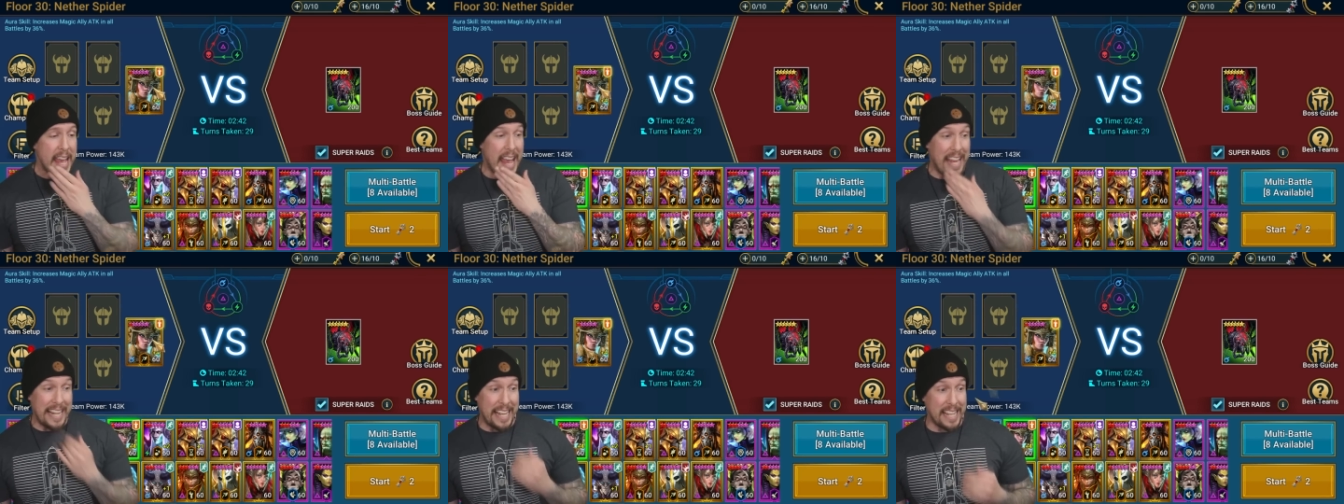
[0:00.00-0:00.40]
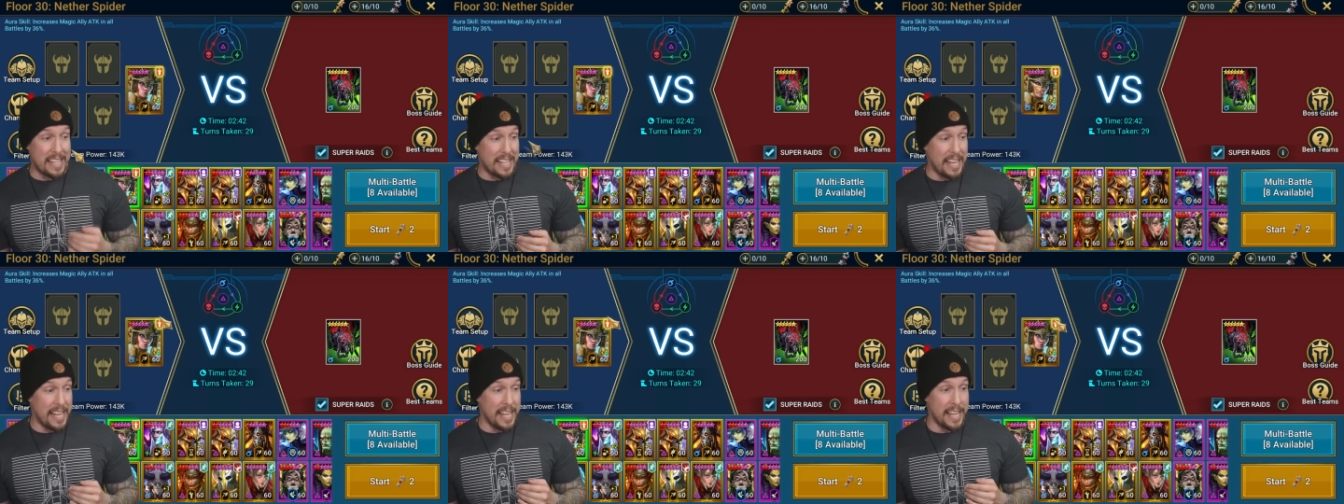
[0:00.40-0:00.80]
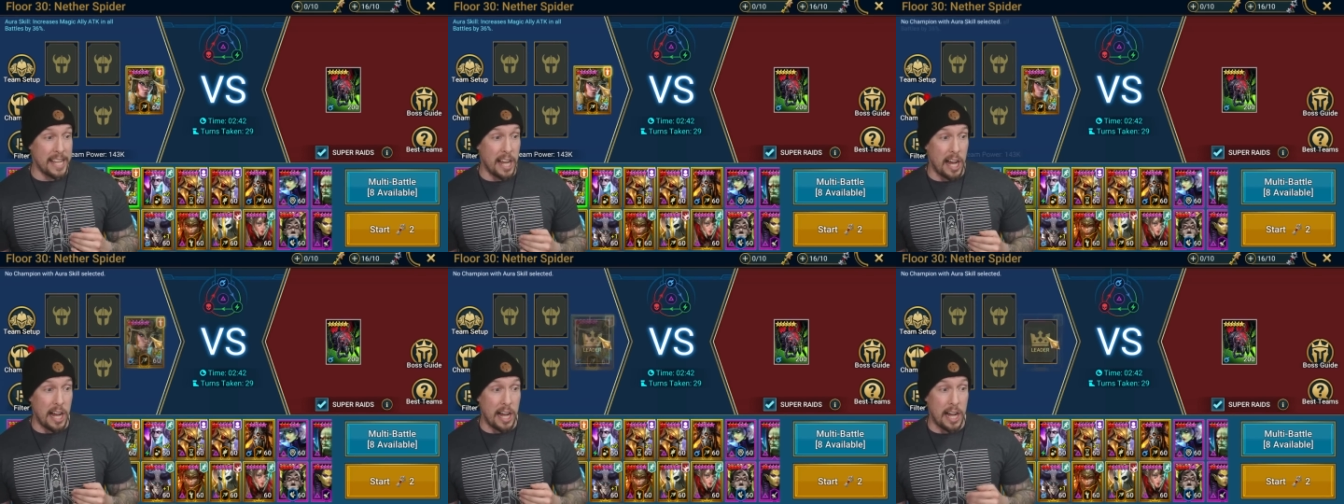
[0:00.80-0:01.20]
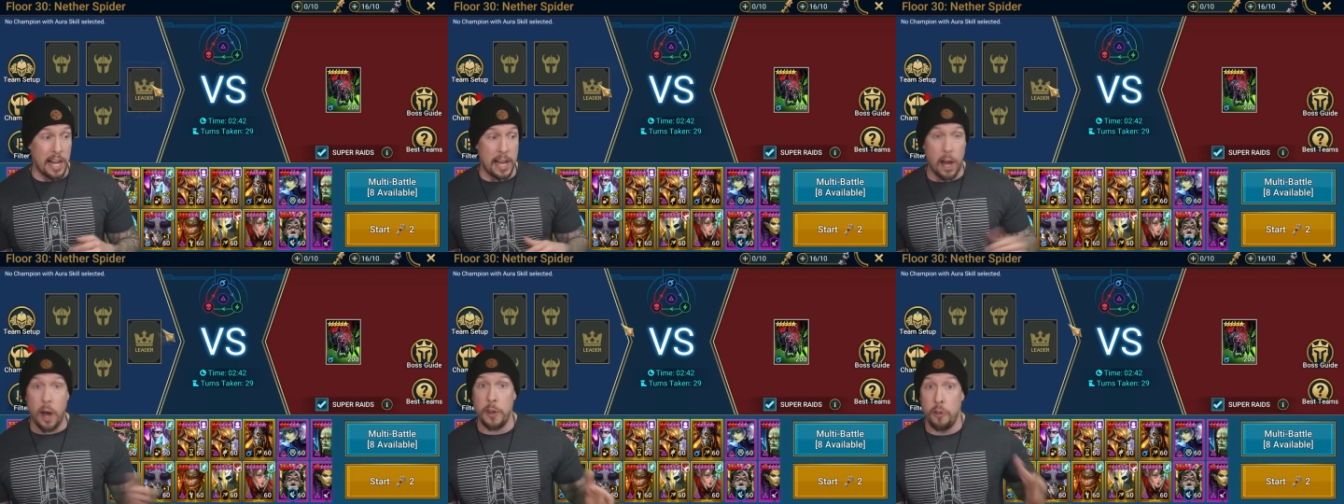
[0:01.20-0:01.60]
anything
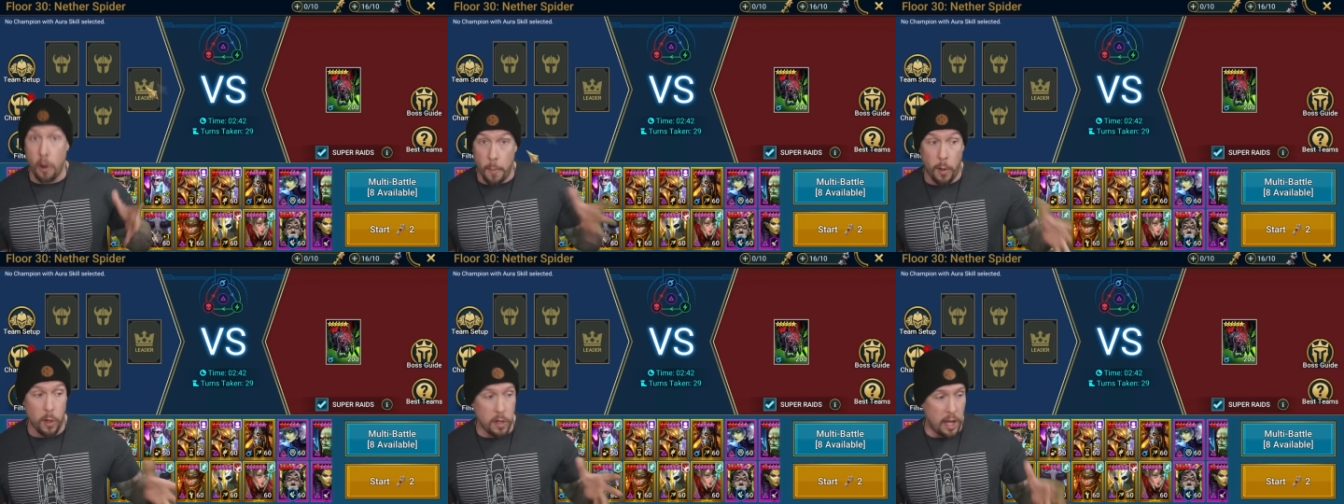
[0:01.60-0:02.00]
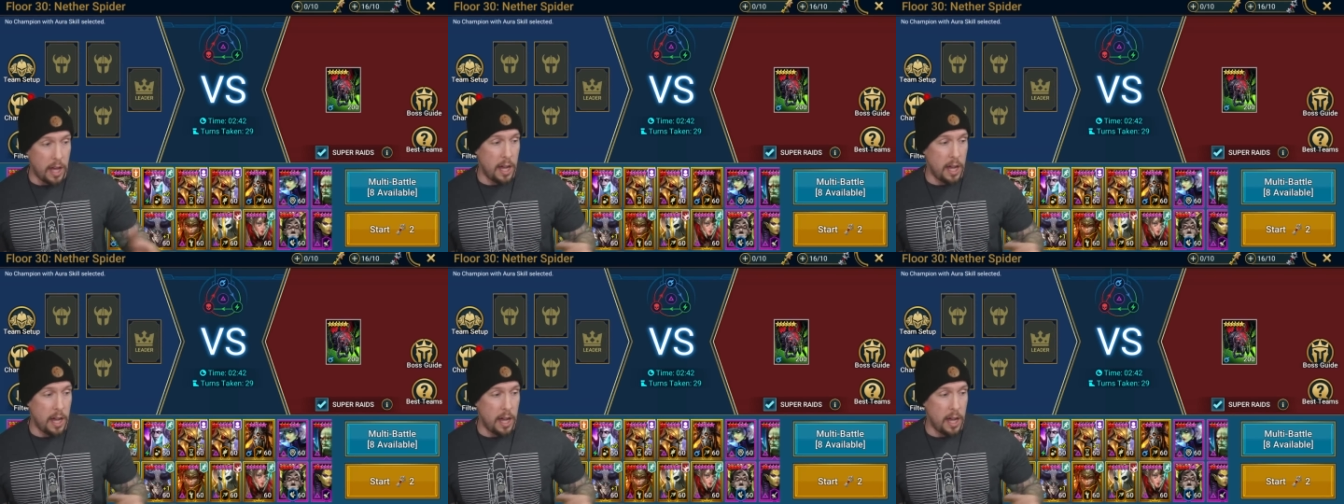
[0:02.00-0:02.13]
on normal